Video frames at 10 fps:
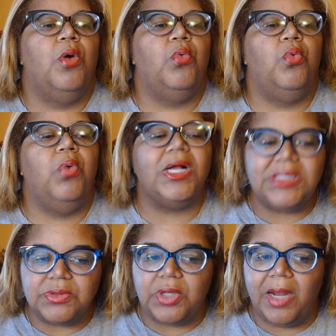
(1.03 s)

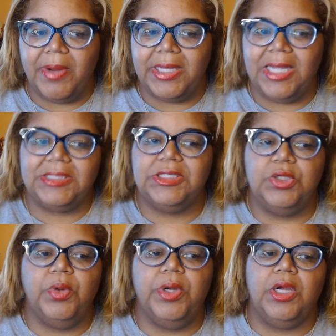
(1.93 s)
What's up, tribe? How you guys
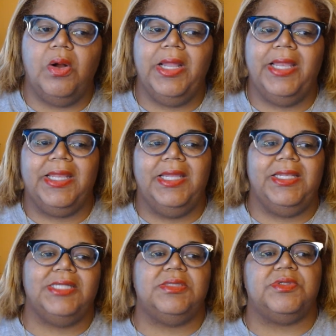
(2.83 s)
doing? Go ahead and hit
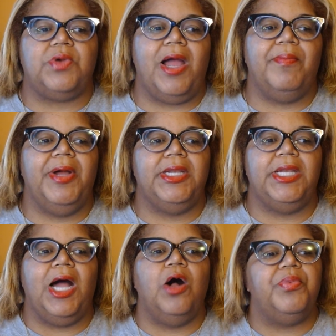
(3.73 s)
that subscribe button,
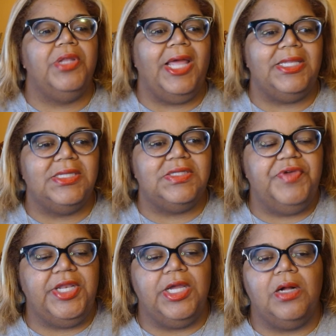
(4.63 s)
and I hope you like this
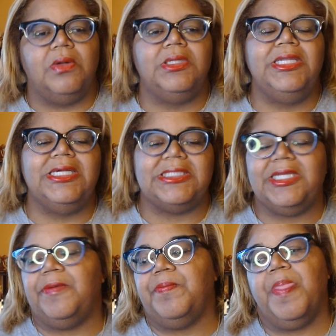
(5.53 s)
video.
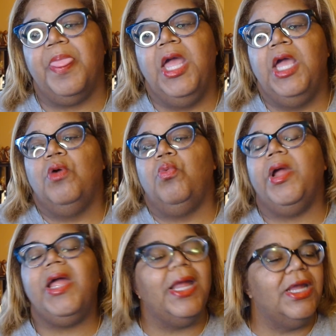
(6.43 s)
Listen,
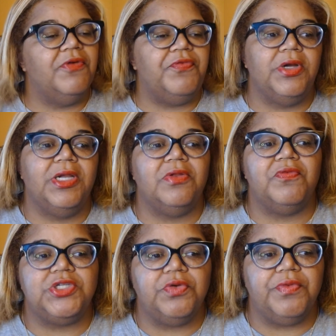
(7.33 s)
we are here for another
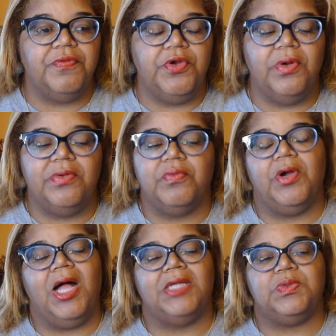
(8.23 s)
retro review of The
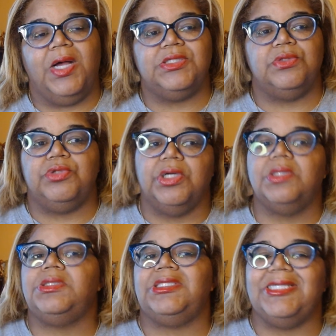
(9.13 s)
Real Housewives of New
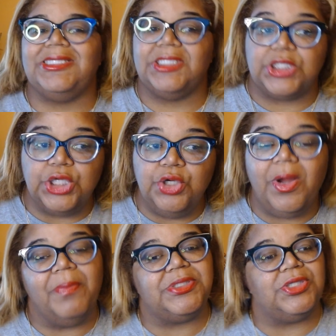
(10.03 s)
Jersey, Season
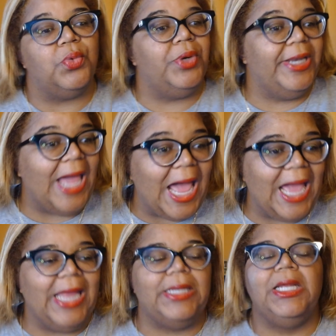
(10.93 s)
2, Episode
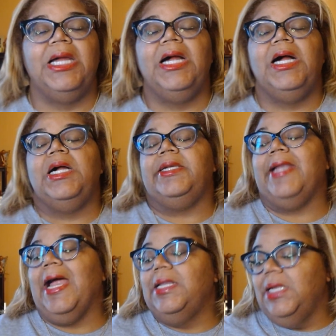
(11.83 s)
9.
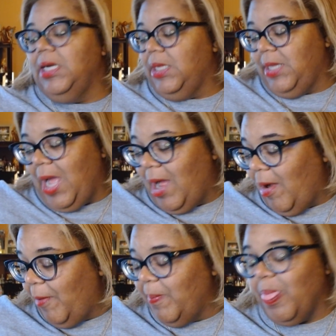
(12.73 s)
Now, look,
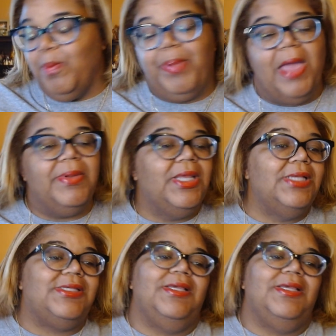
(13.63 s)
y'all, baby, these...